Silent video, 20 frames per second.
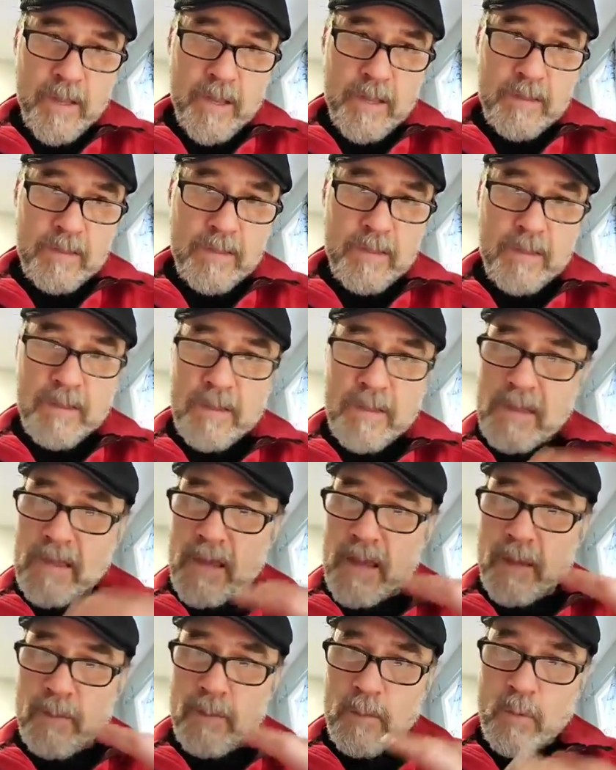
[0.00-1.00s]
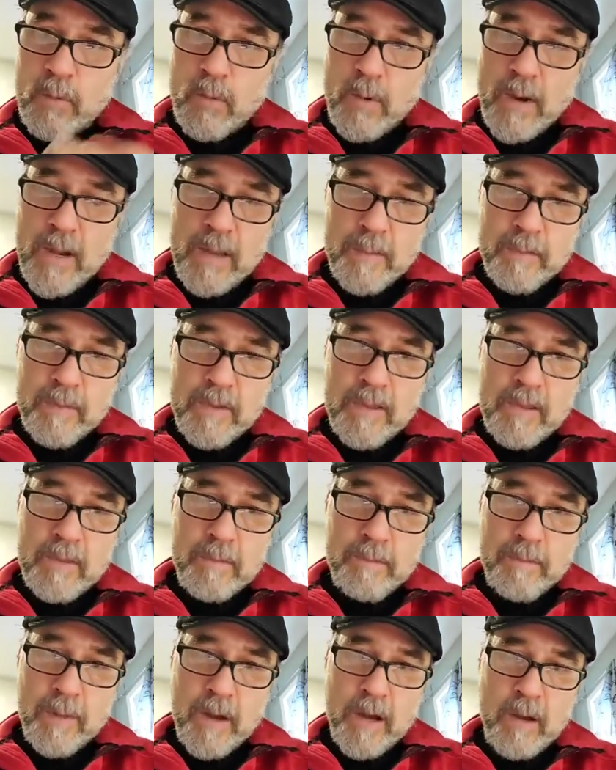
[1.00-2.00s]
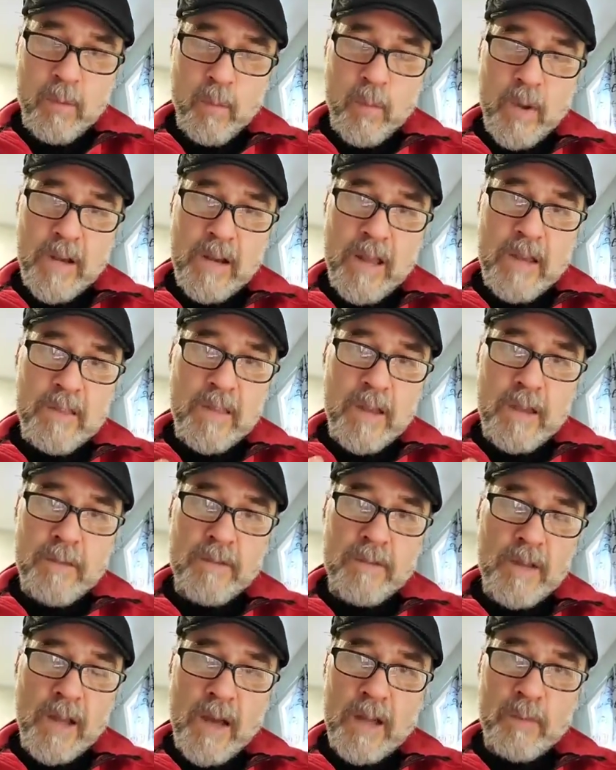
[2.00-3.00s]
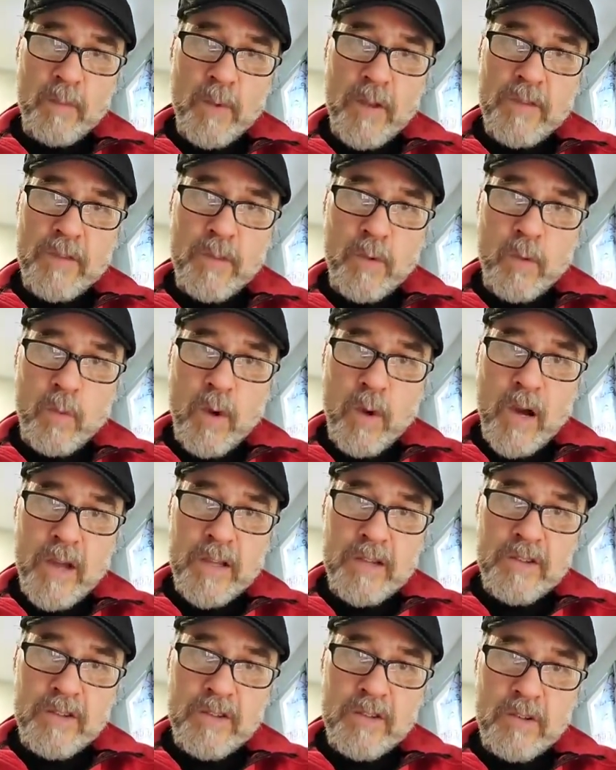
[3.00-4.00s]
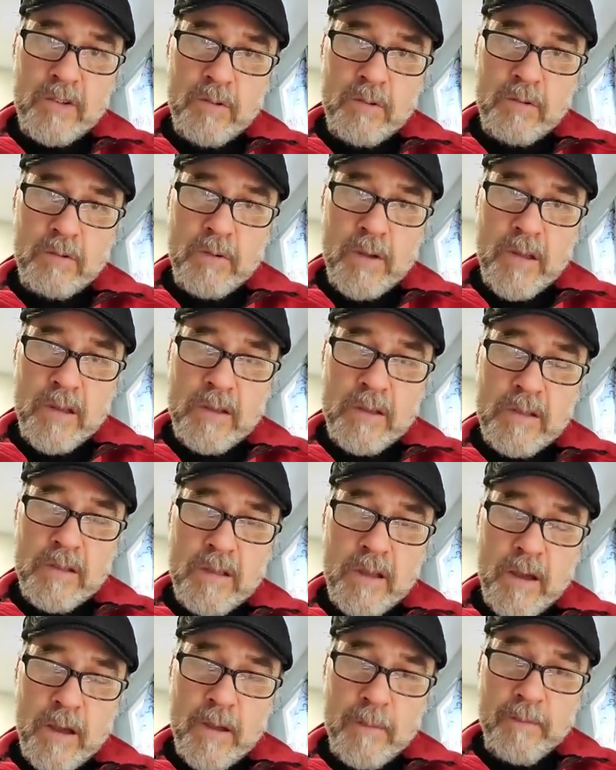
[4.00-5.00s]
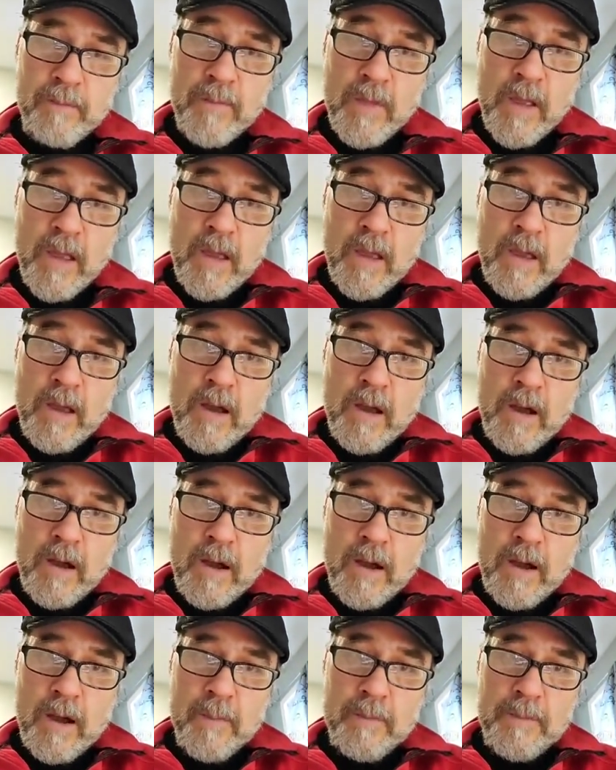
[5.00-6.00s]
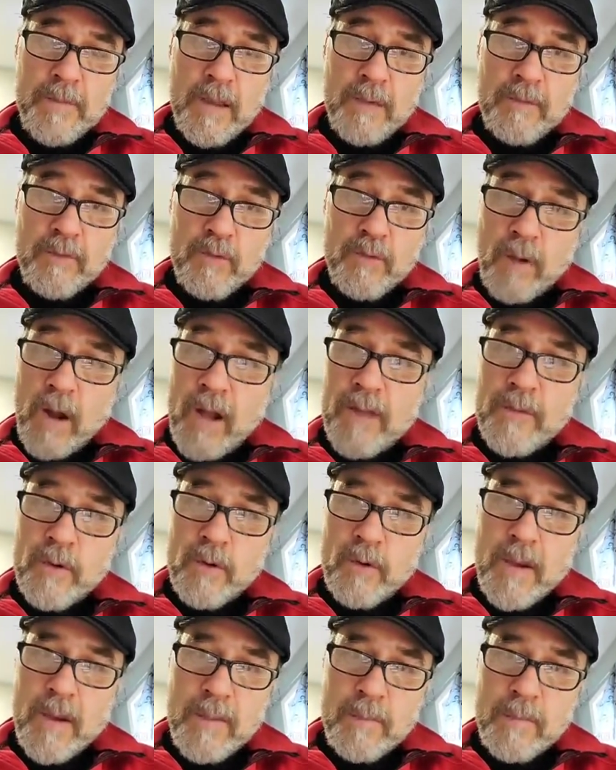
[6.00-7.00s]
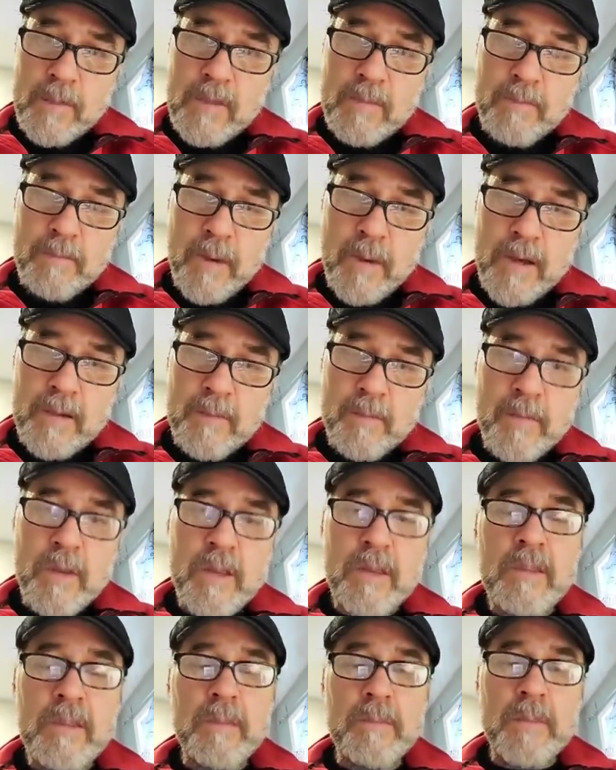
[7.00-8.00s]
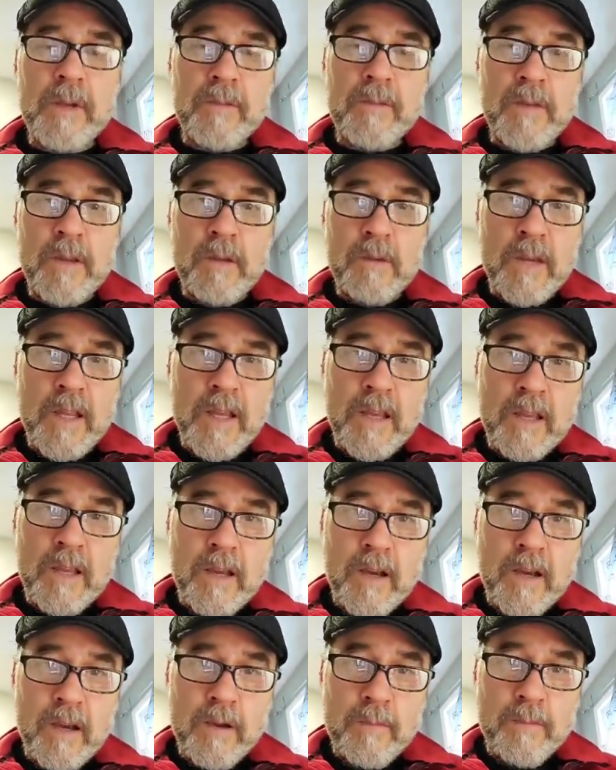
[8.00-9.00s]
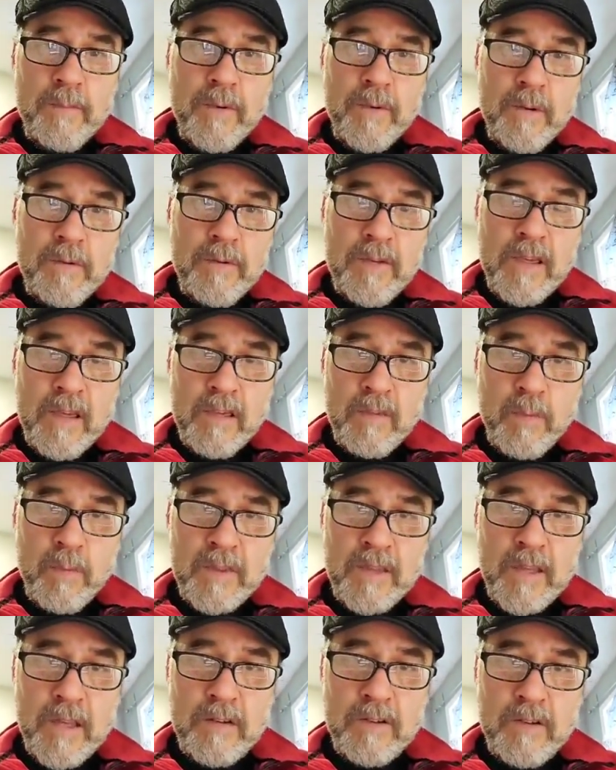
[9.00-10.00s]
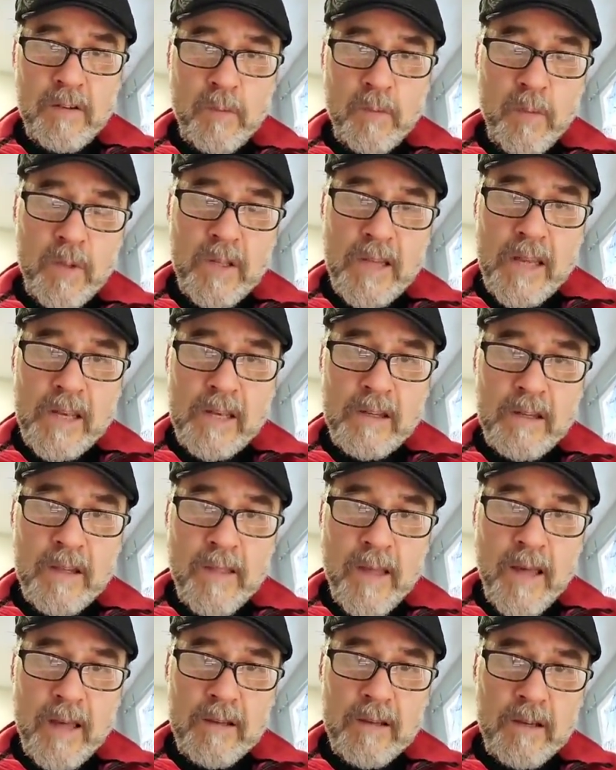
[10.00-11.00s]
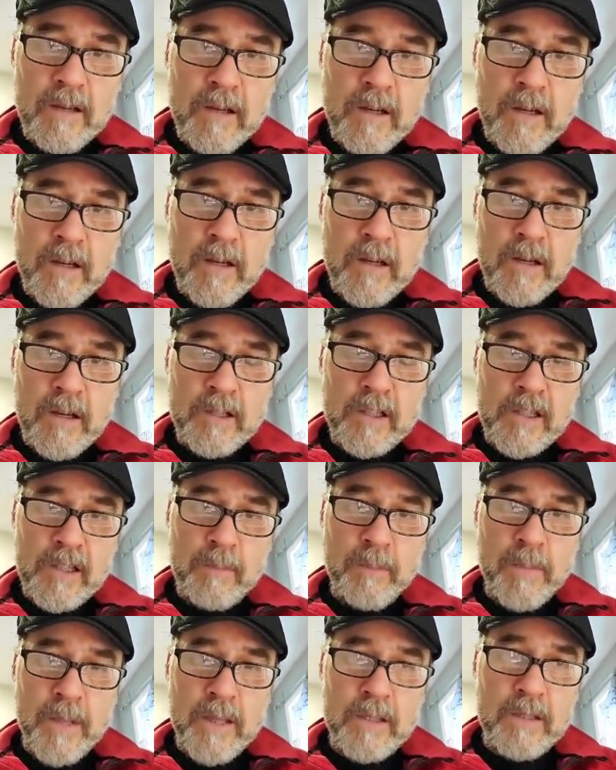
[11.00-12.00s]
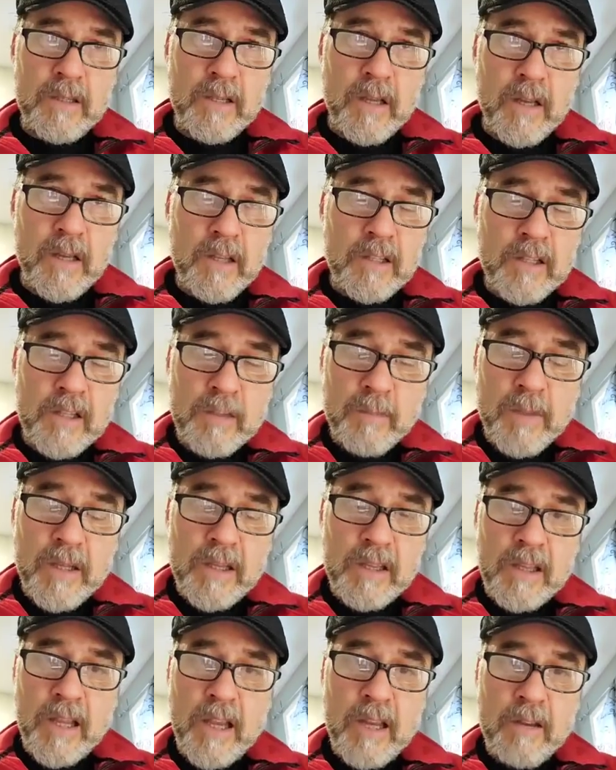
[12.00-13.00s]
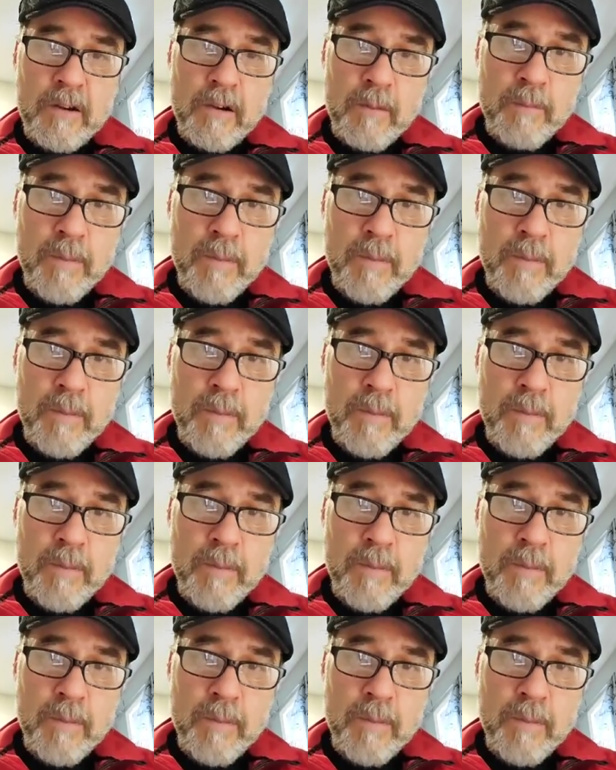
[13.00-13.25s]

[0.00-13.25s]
It's the same grapes, but what they've done with the wine too is they've dried the grapes, but it's a bit of a unique process what they do, and we'll get into that a little bit later.